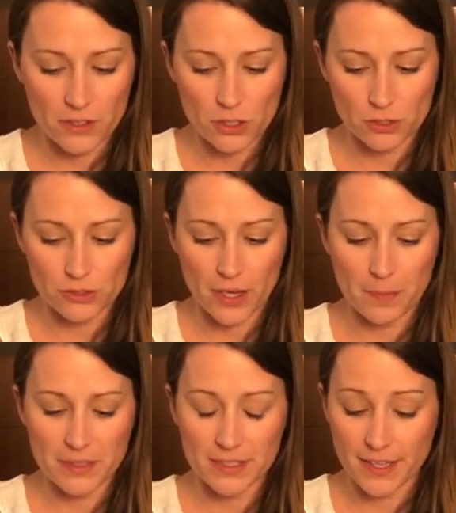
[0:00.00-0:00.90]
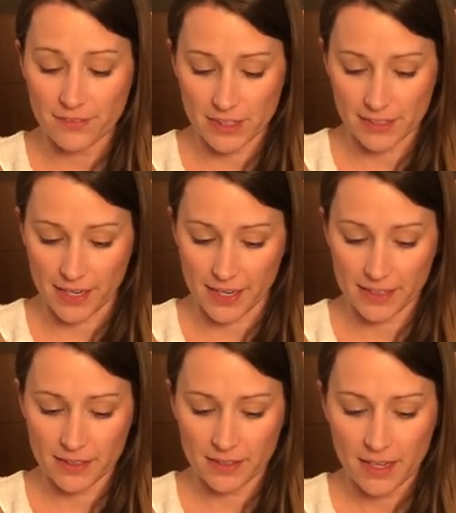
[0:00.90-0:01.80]
the shoulder top is
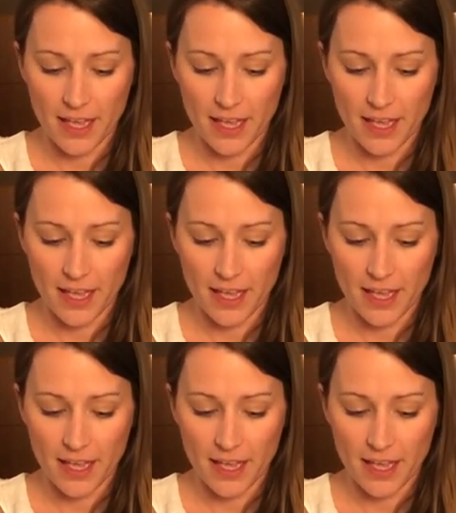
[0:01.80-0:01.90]
$79.